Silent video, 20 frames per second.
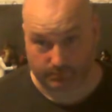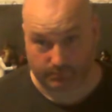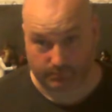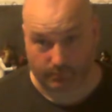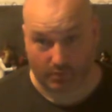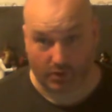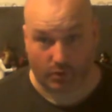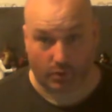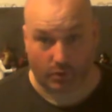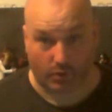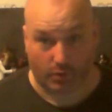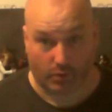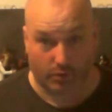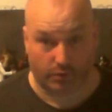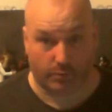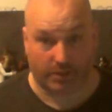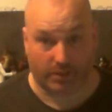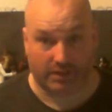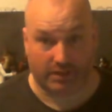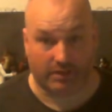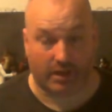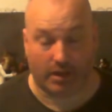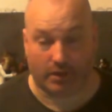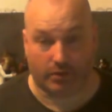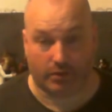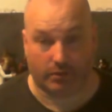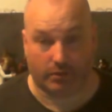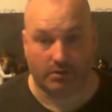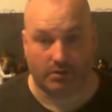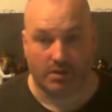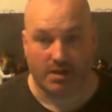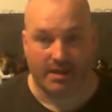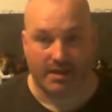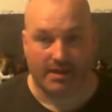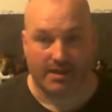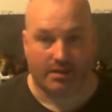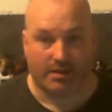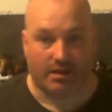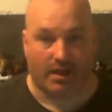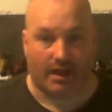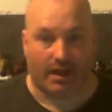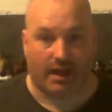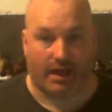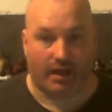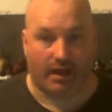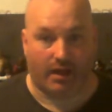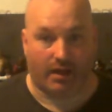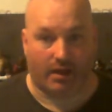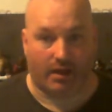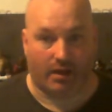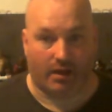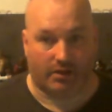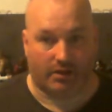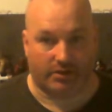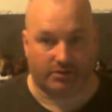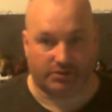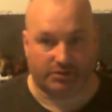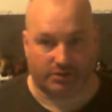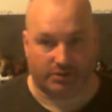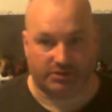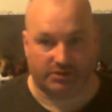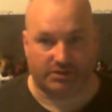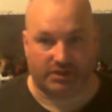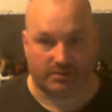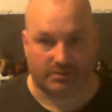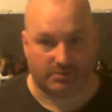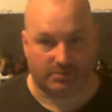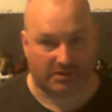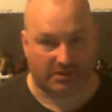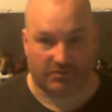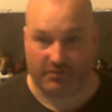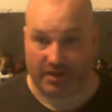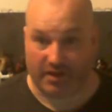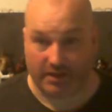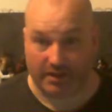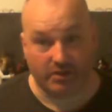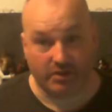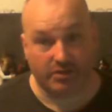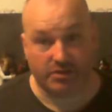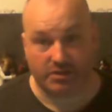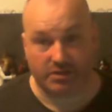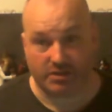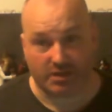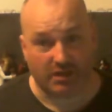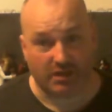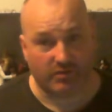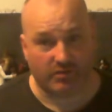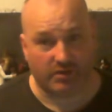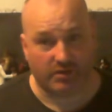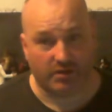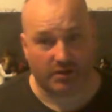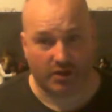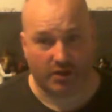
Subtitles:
going all the way down. There's loads of teams, the Defenders even,